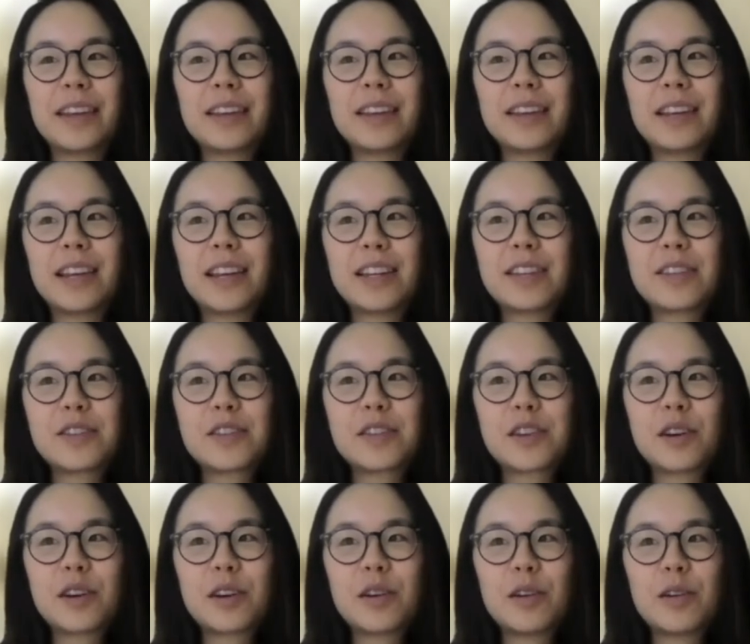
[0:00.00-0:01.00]
And
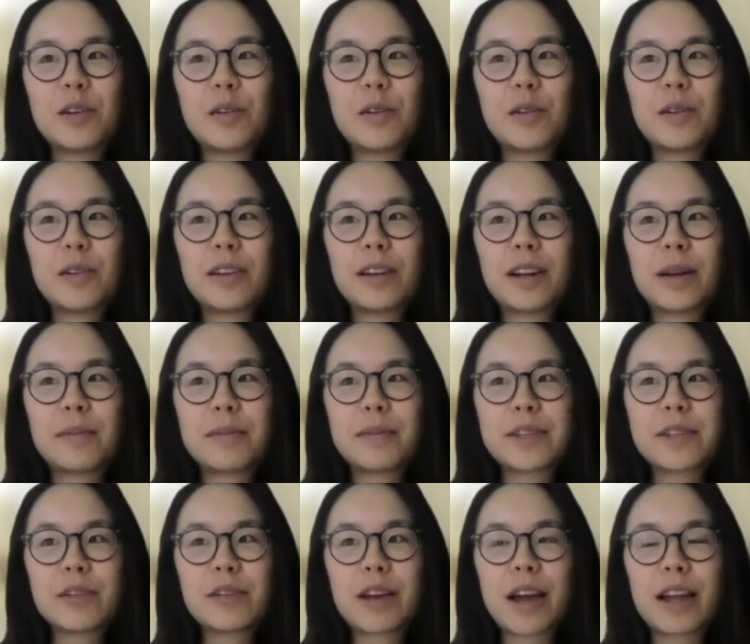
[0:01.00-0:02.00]
so I'm
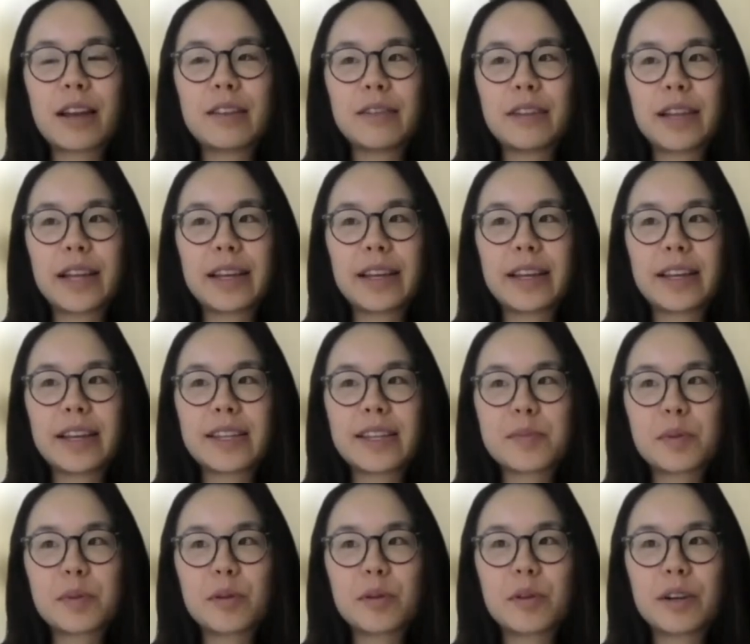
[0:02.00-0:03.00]
still kind of like
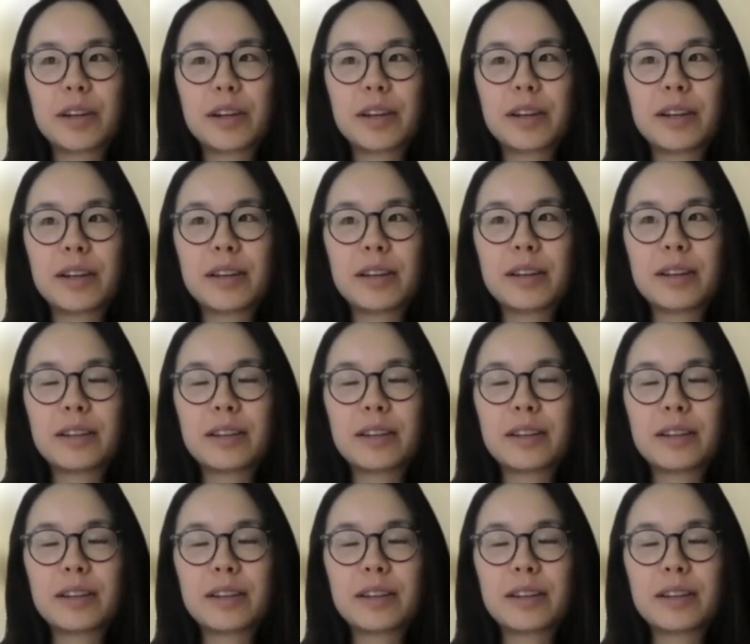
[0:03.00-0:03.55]
exploring